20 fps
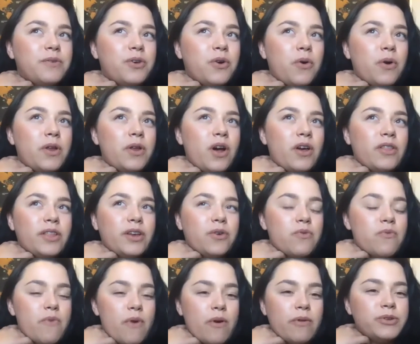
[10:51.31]
going on like a
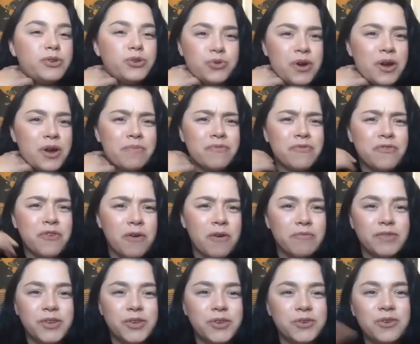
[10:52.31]
road trip from
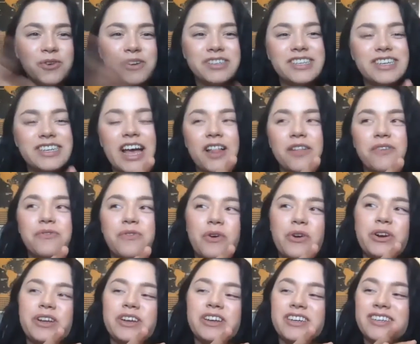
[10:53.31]
New York to
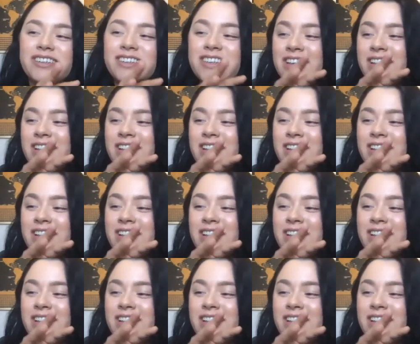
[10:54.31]
California.